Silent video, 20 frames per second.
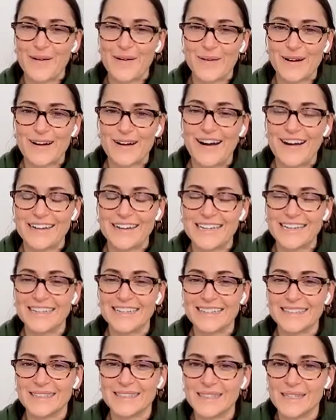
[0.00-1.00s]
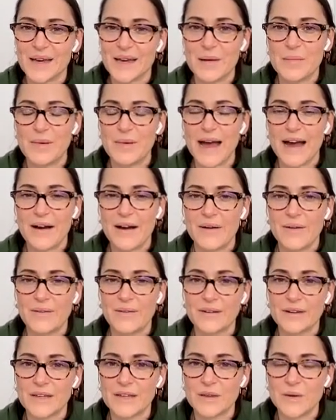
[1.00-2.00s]
our audience
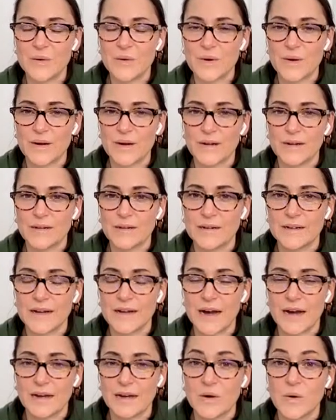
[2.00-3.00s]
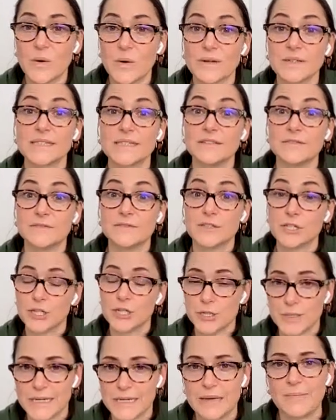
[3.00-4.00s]
about your course of
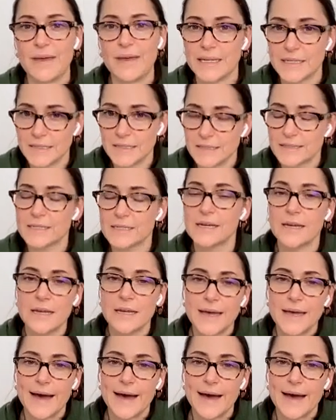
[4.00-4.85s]
treatment